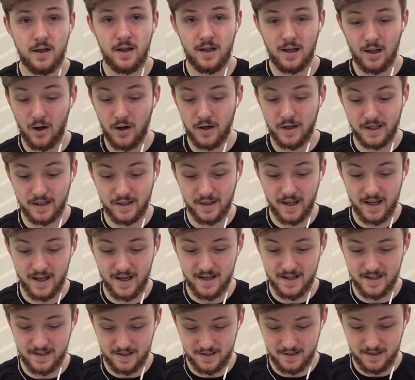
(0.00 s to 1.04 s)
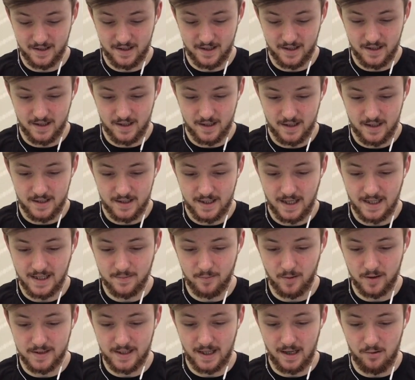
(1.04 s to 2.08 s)
lightning there. Takes
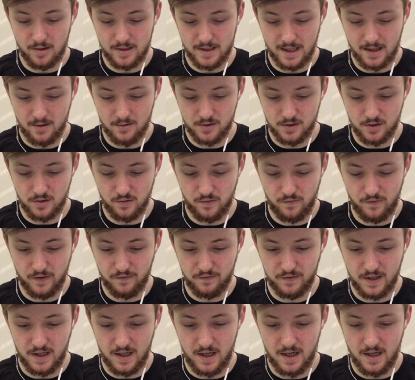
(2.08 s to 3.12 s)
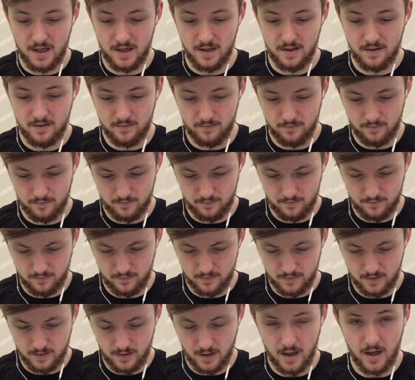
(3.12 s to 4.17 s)
my tower down to
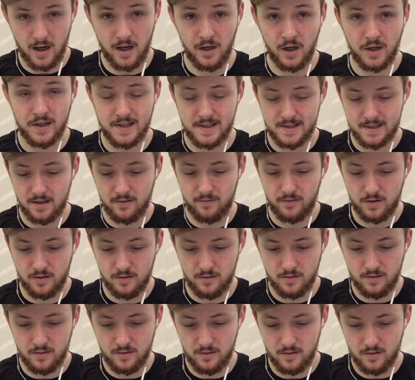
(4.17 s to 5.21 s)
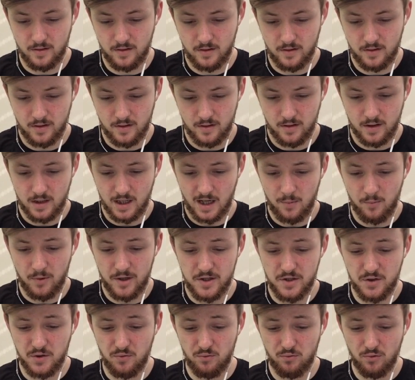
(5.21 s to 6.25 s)
1597. And
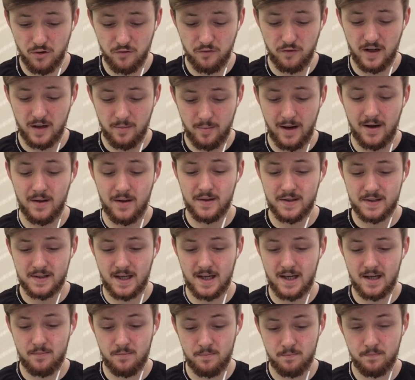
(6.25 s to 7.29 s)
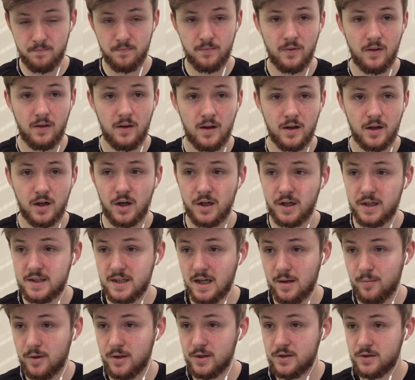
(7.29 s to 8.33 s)
we do roughly about the same kind of
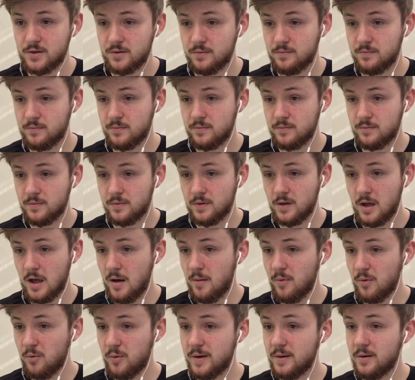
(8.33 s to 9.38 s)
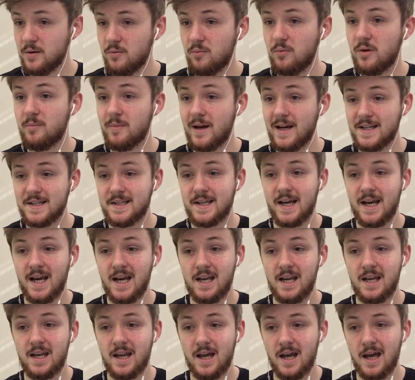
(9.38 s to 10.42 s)
damage. But we
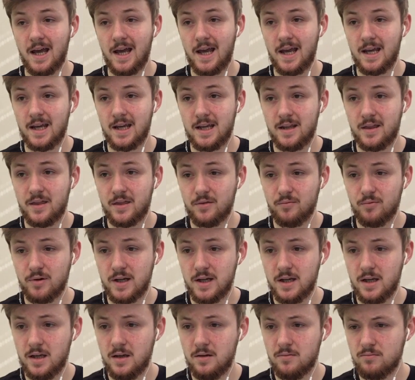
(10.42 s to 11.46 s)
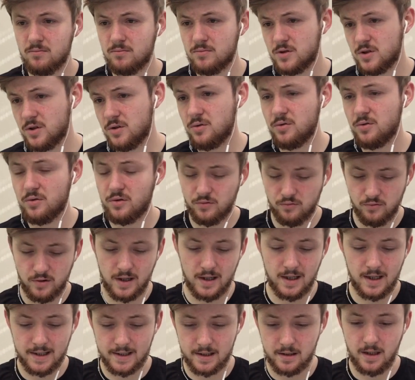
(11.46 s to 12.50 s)
maintain a 2-3
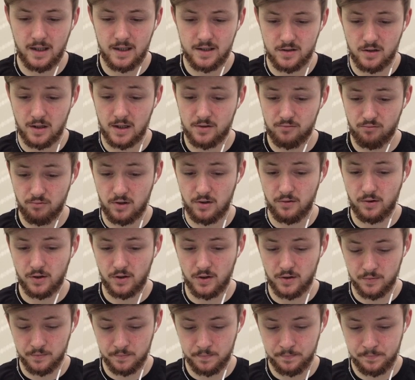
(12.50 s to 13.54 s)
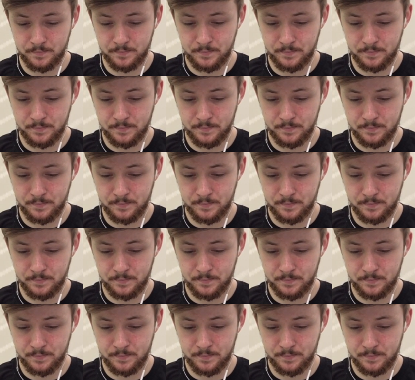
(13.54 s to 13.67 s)
elixir lead, so that's really good.